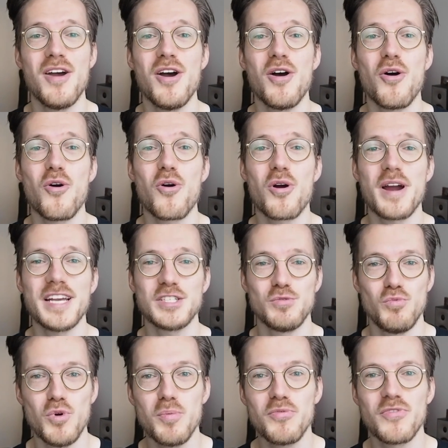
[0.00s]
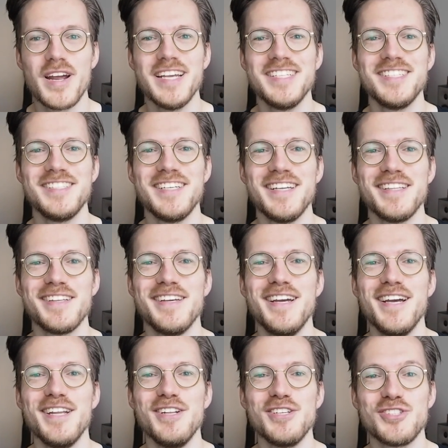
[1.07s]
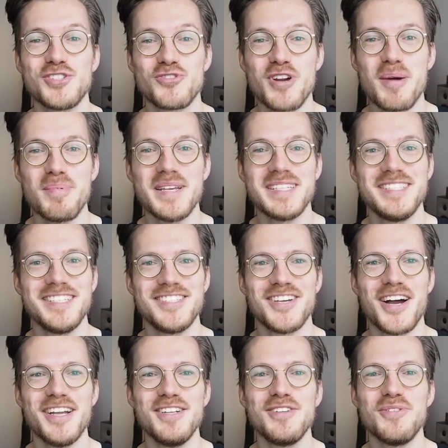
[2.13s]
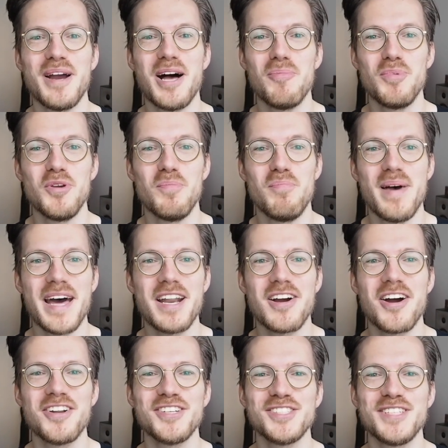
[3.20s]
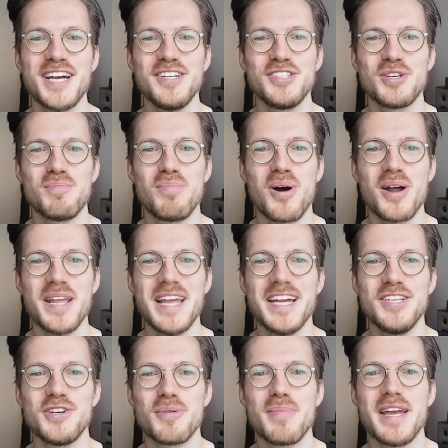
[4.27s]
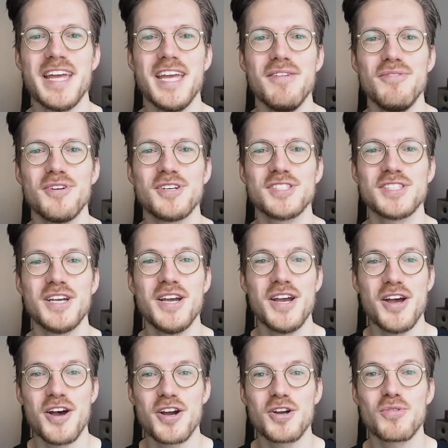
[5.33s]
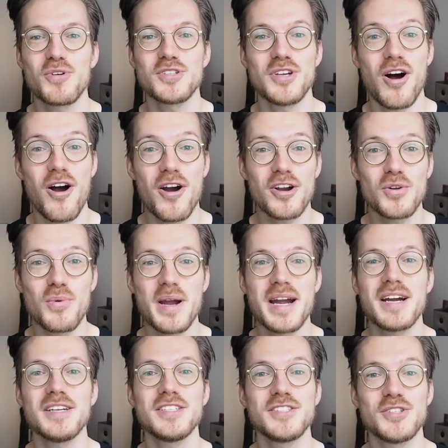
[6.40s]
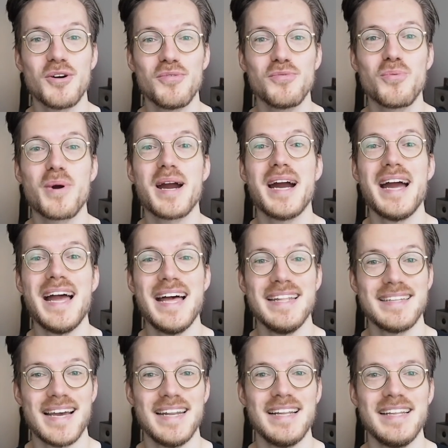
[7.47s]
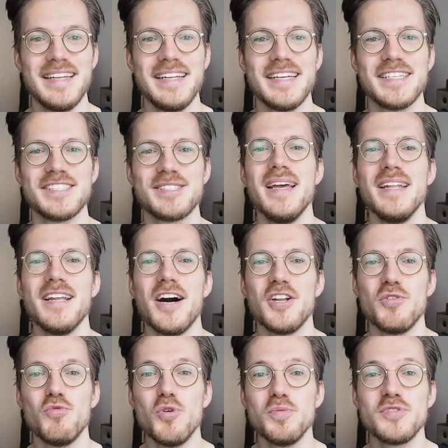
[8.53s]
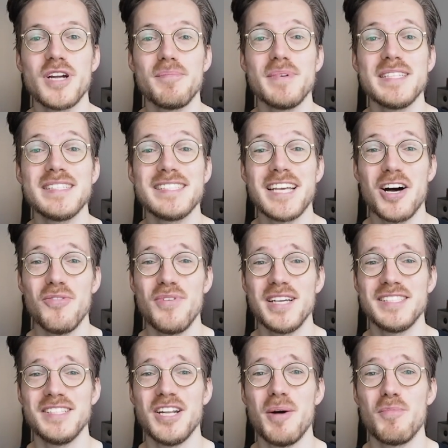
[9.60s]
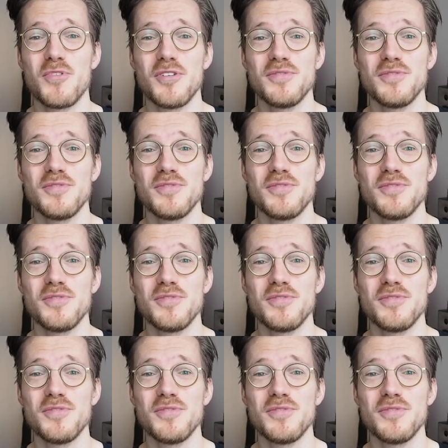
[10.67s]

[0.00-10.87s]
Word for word: Or as Whoop phrases it, the strap is designed to help you better understand your body and your behaviors across hardware, software, and analytics. Now, the Whoop strap itself has a number of